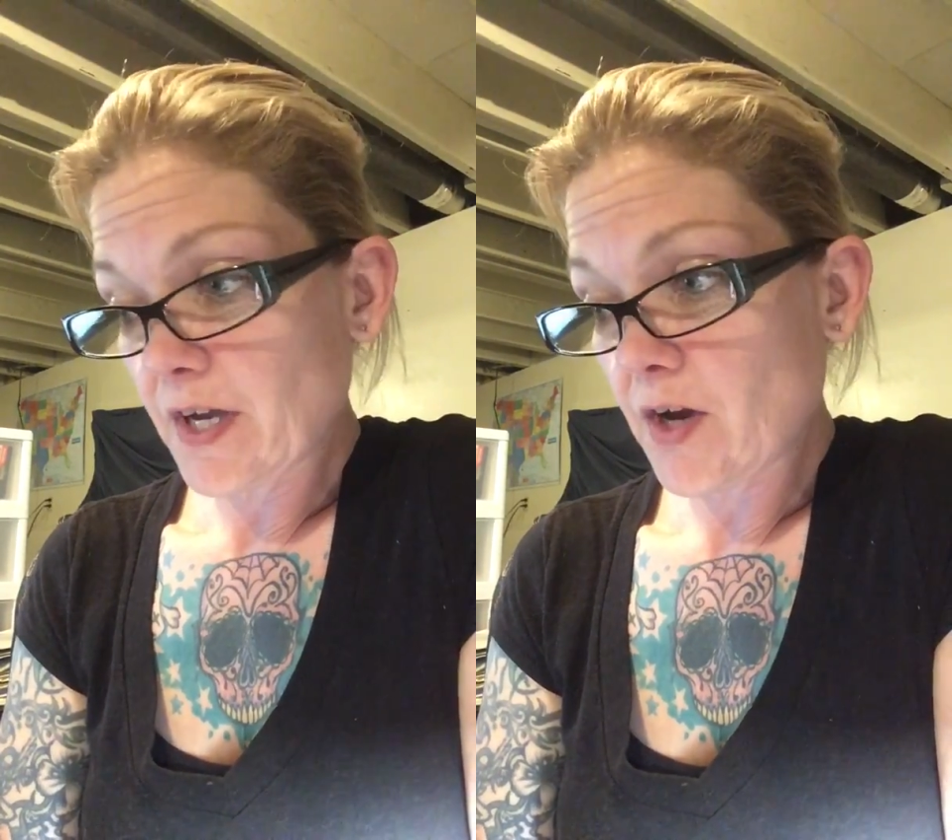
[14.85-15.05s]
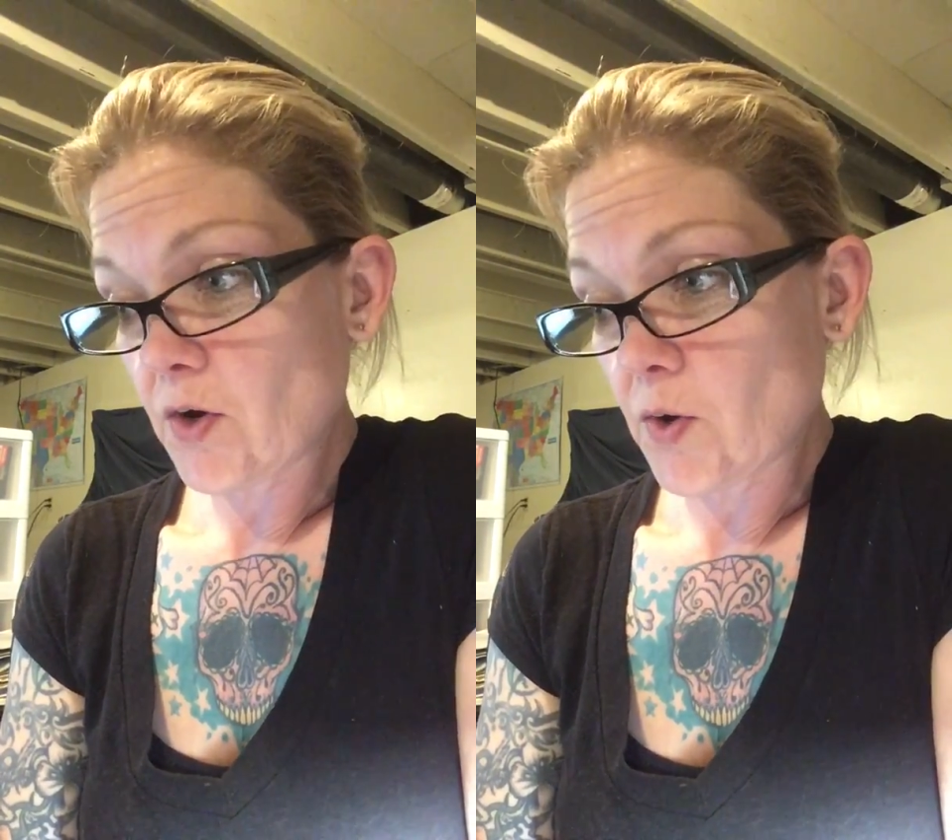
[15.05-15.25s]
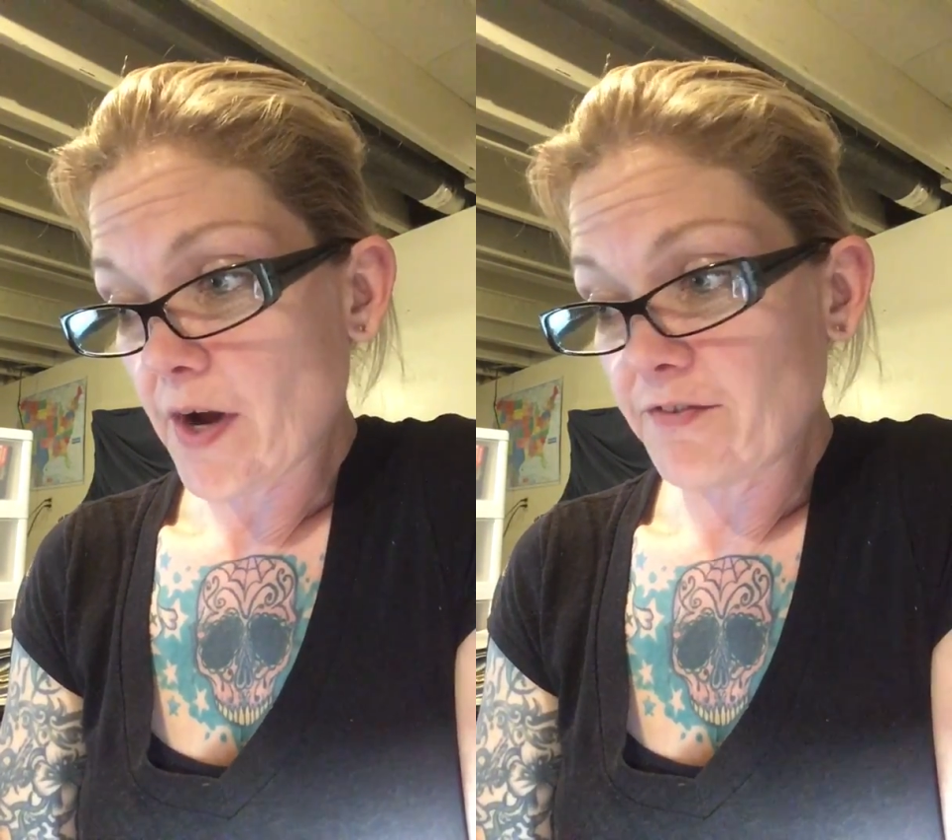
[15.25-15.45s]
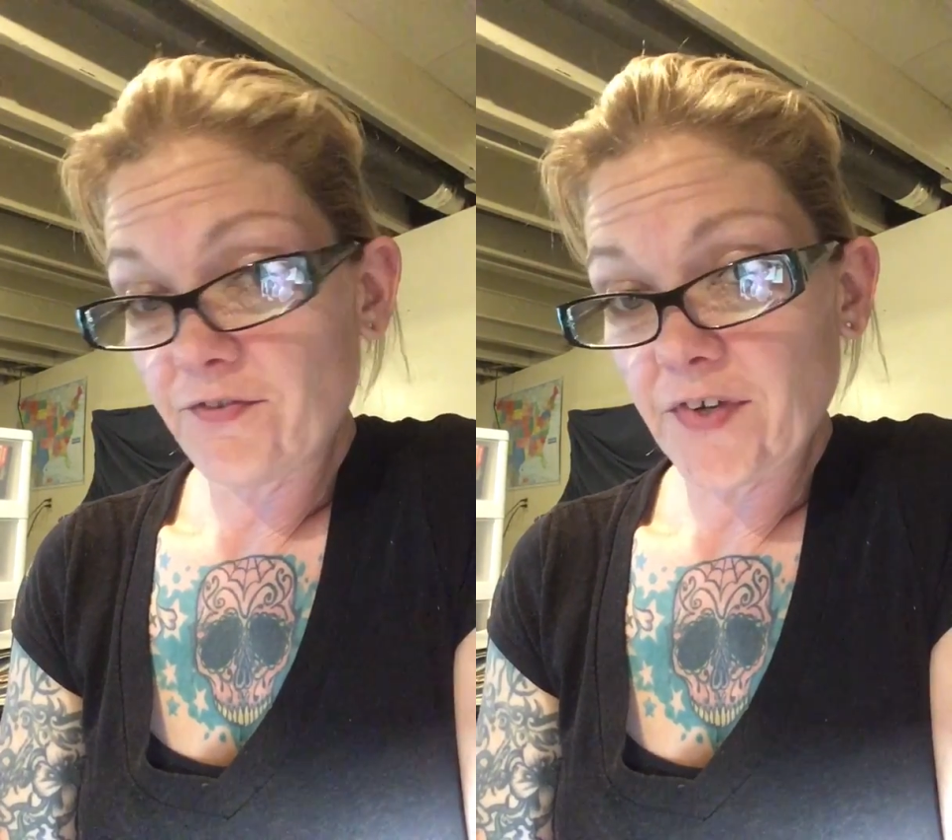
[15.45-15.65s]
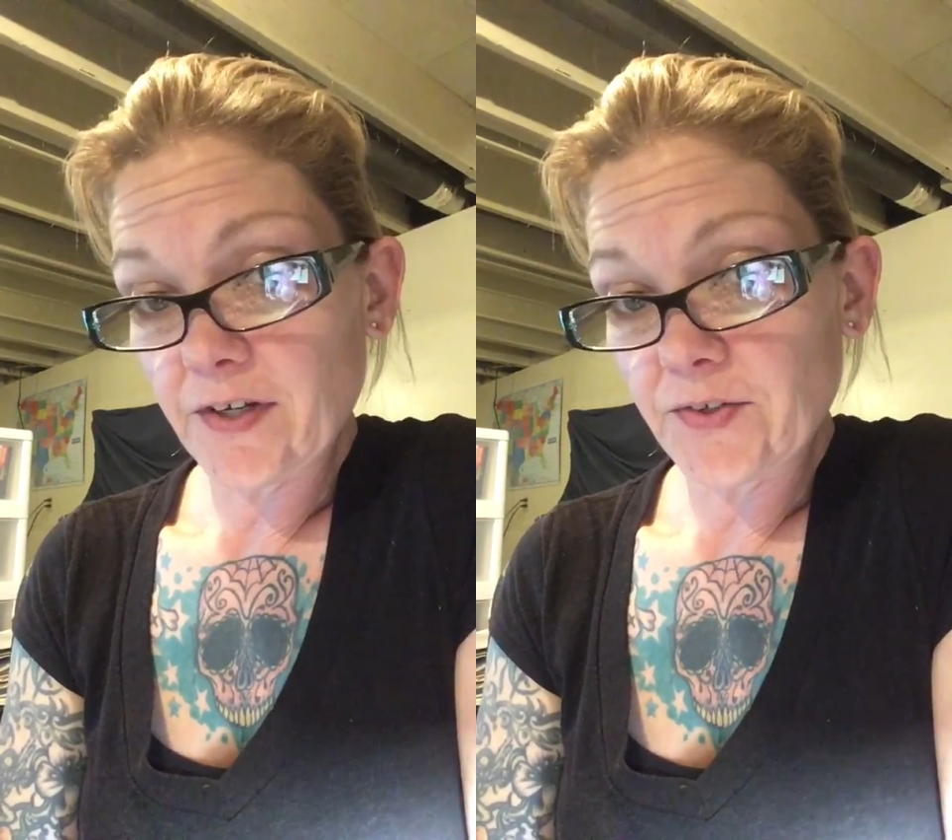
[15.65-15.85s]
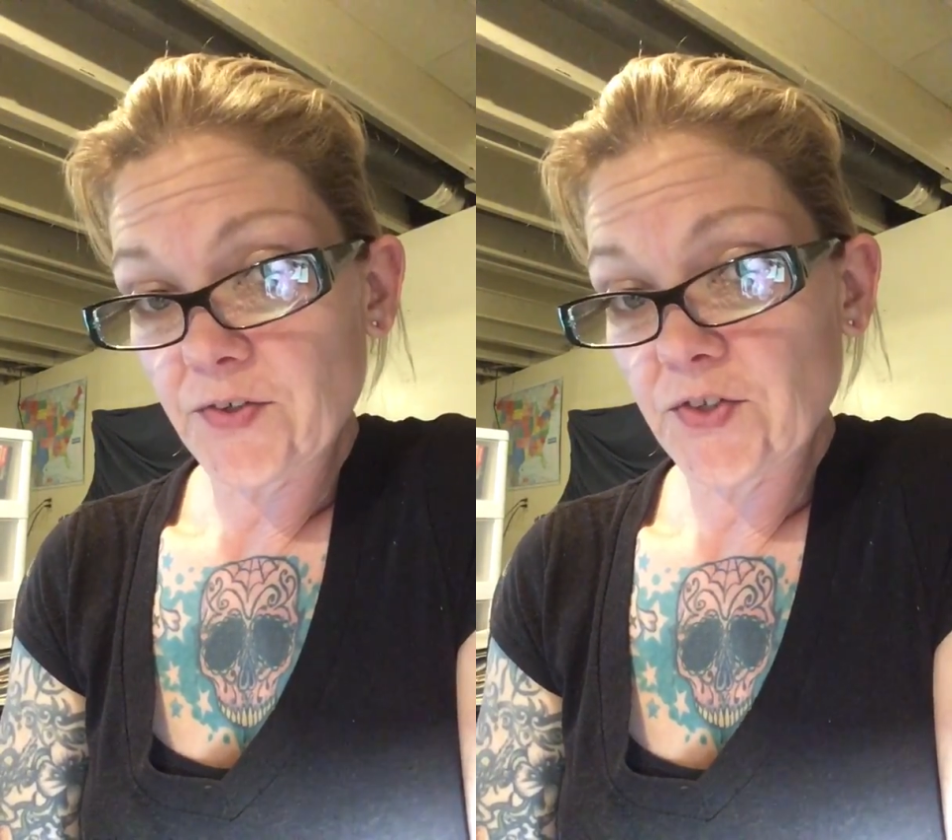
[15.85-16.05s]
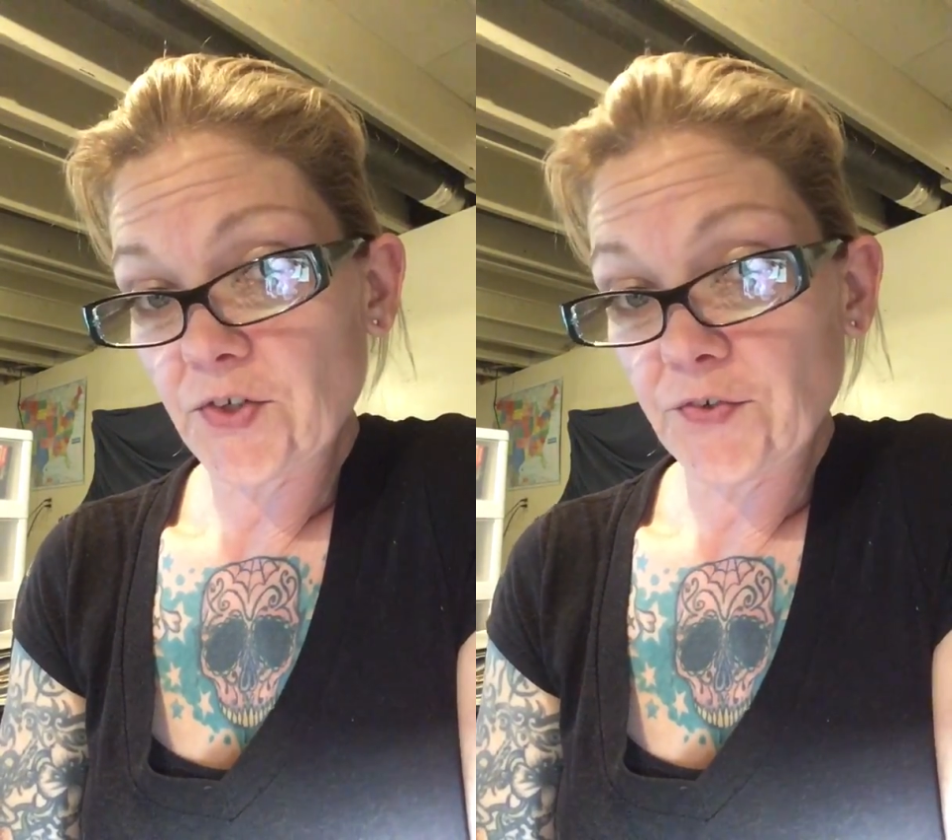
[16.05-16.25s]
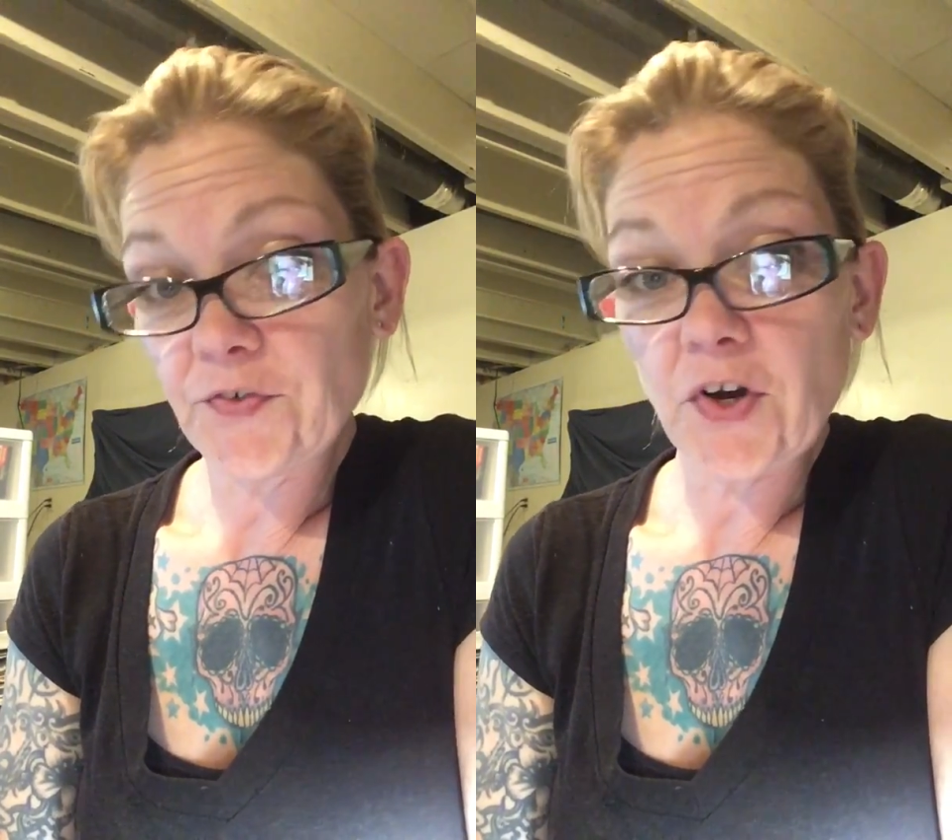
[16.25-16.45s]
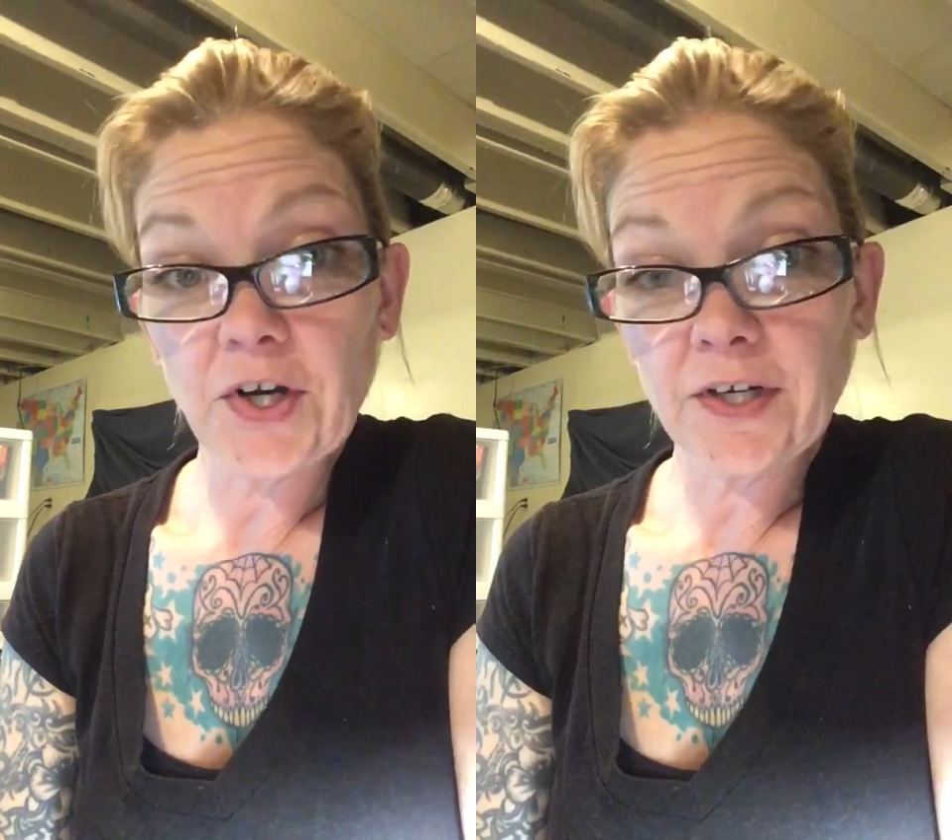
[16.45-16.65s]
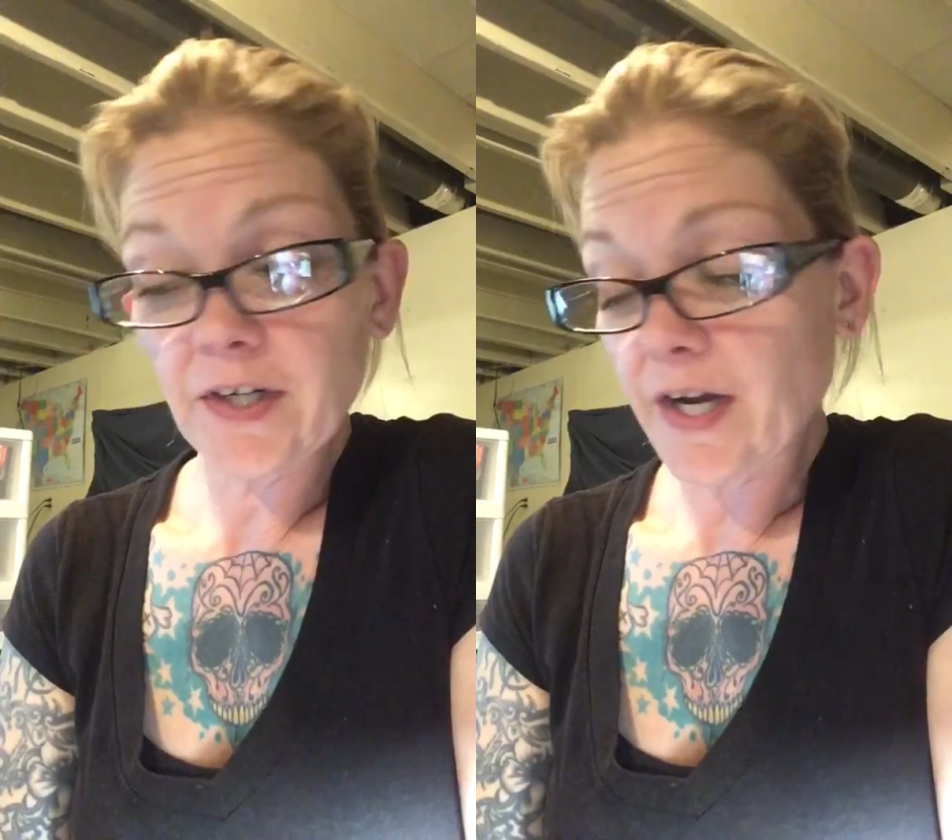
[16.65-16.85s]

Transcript: how I've fared so far.